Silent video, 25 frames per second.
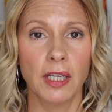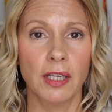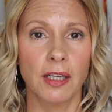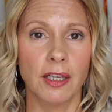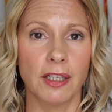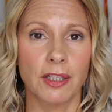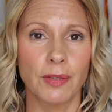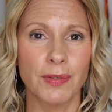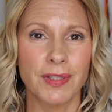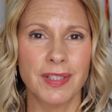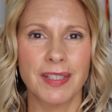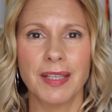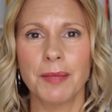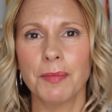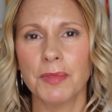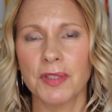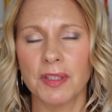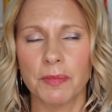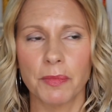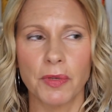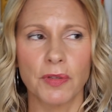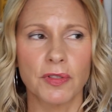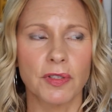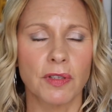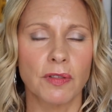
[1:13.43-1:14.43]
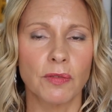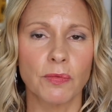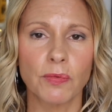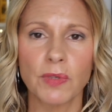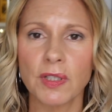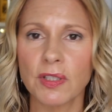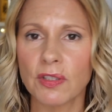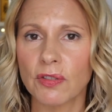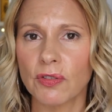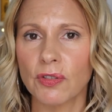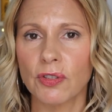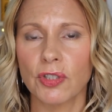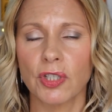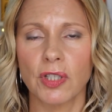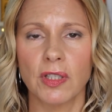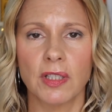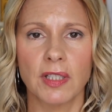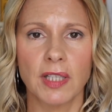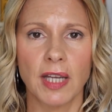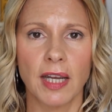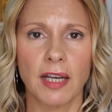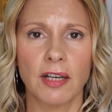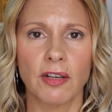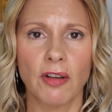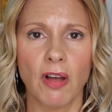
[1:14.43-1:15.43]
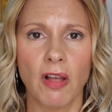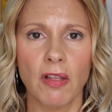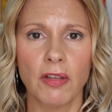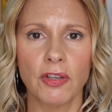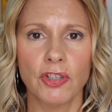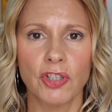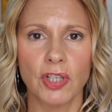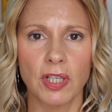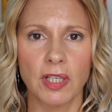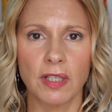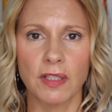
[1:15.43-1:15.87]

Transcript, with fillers: You know, it seems that most of the research and the technology